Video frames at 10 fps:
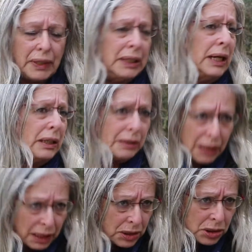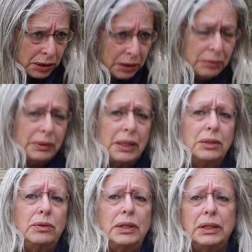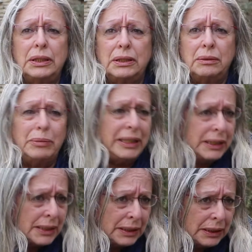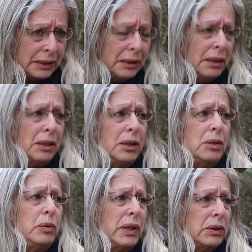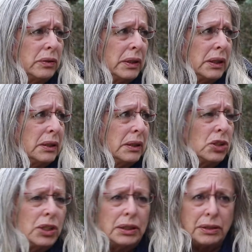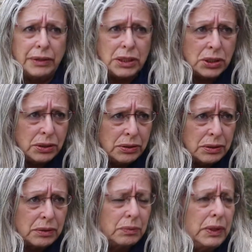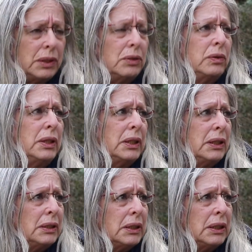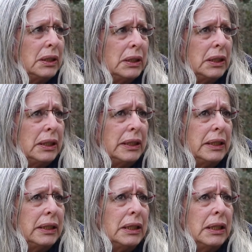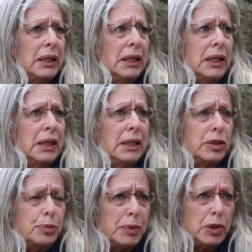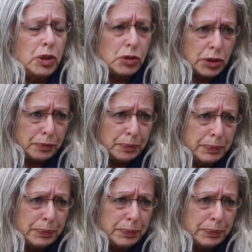in agriculture, we are doing it in medicine, we are doing it in gender issues, we are doing it in uh, entrepreneurship